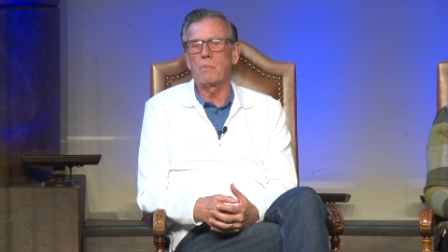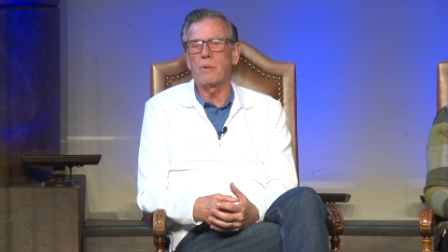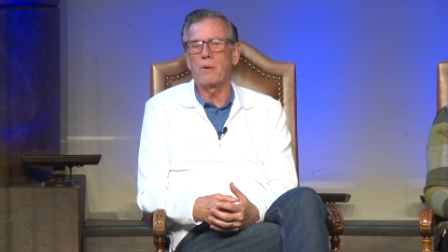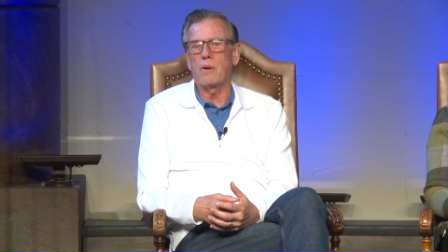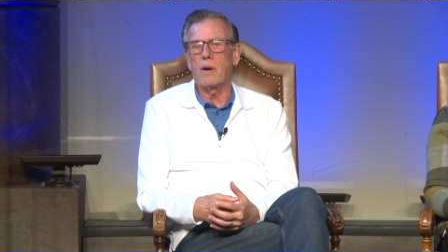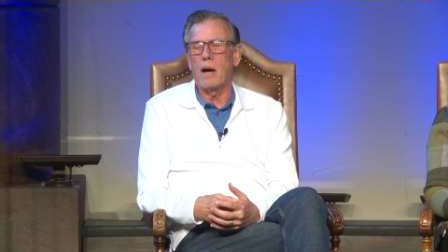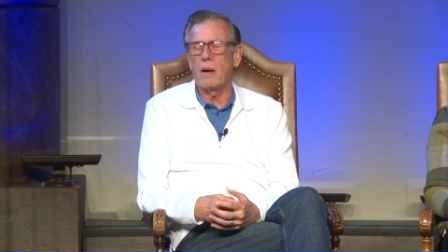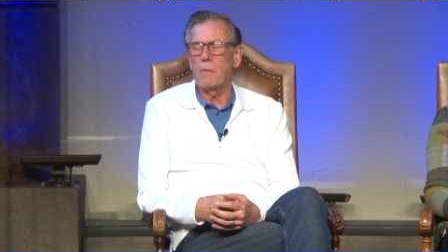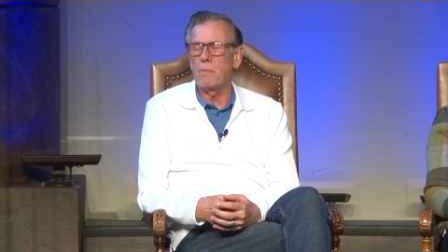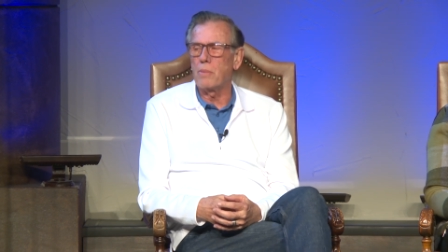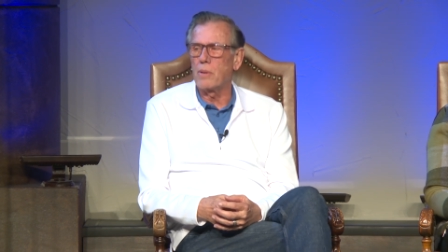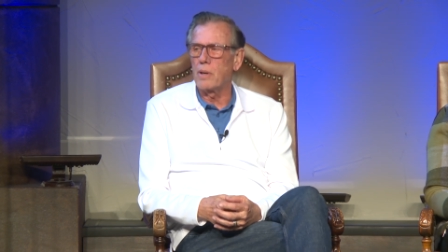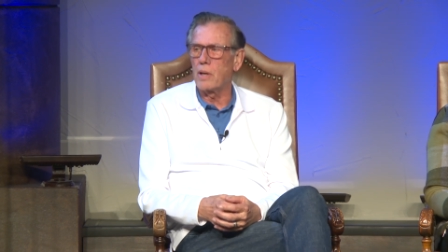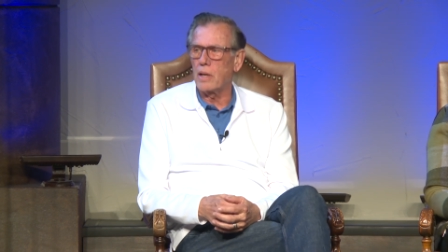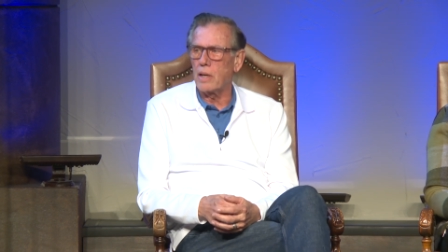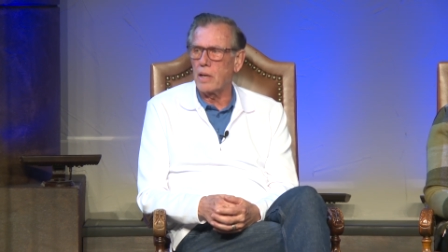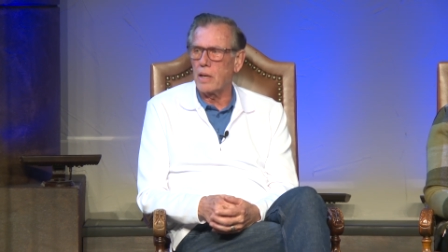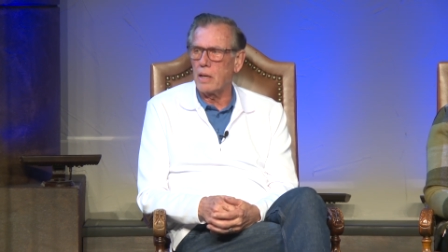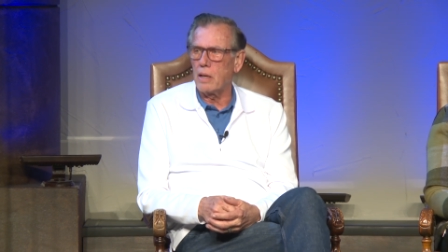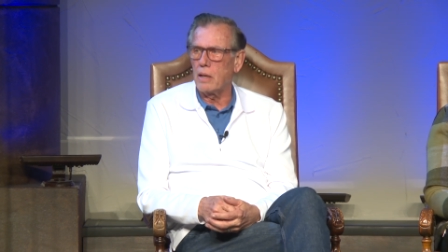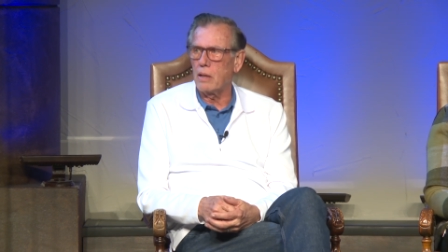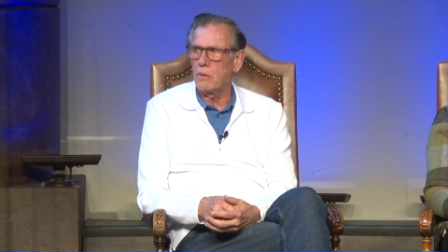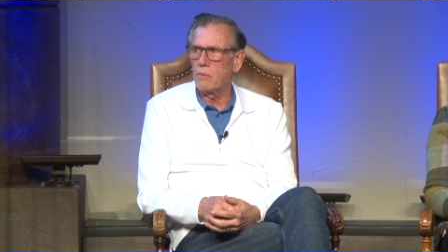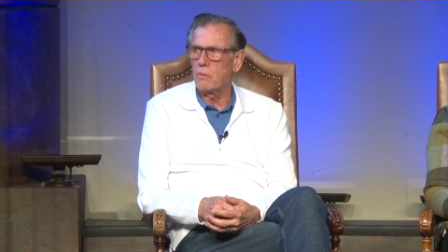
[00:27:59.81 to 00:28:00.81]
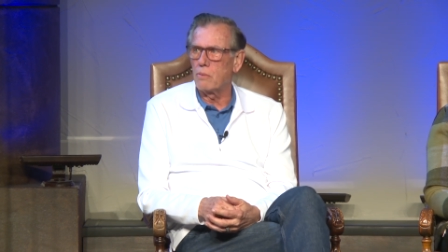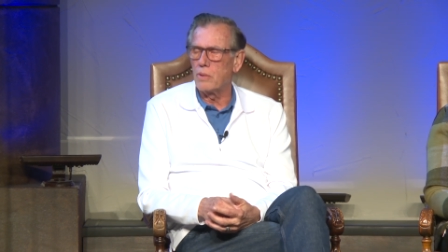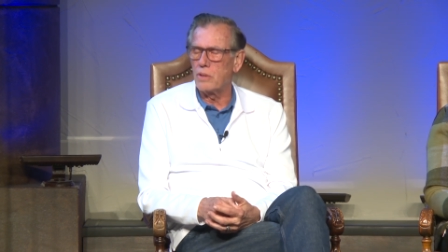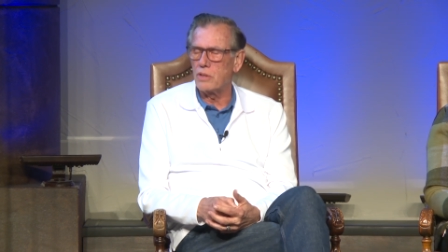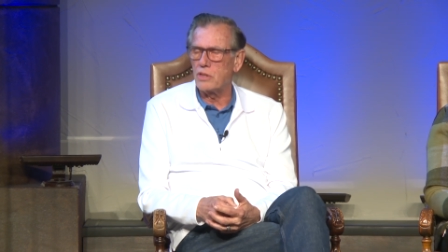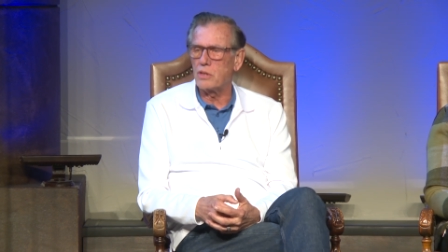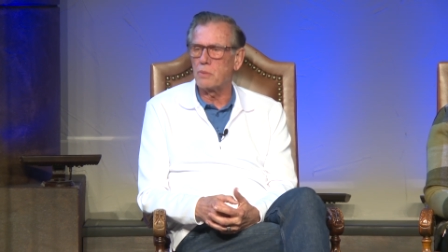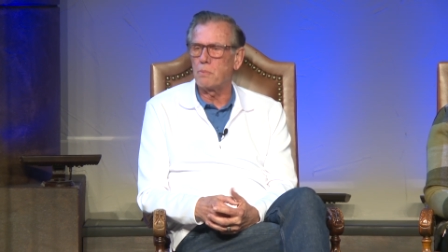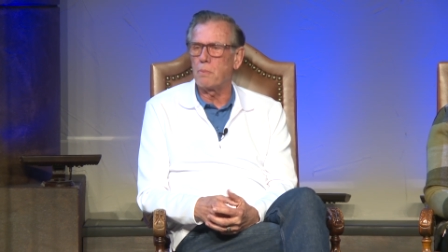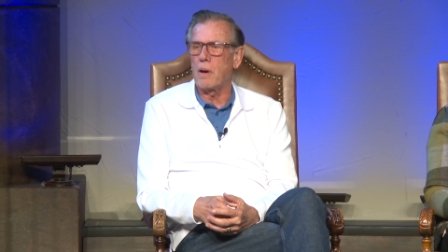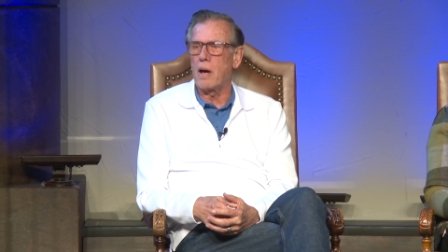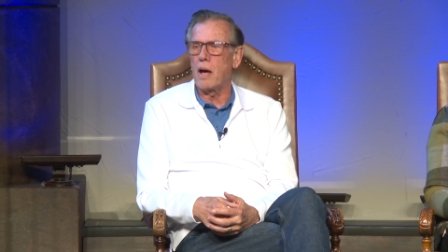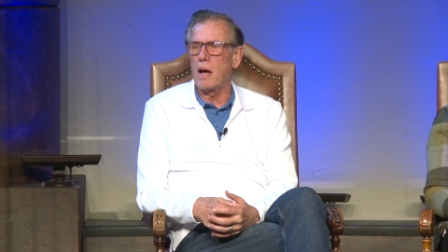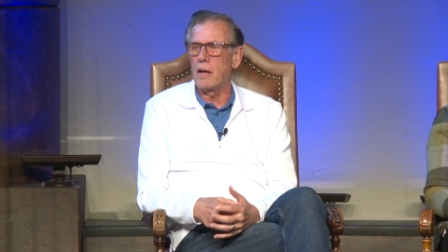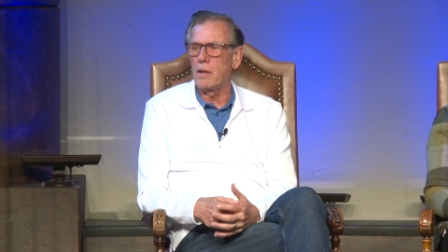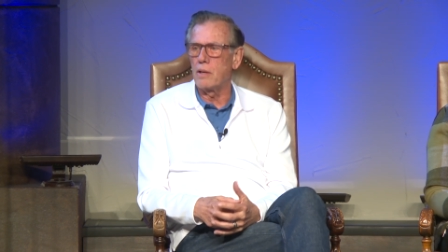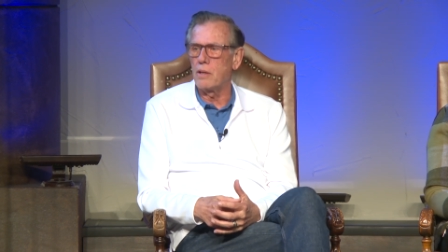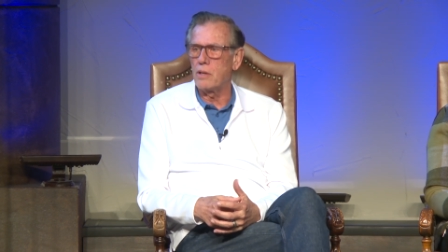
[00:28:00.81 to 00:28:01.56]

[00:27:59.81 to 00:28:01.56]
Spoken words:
properly respond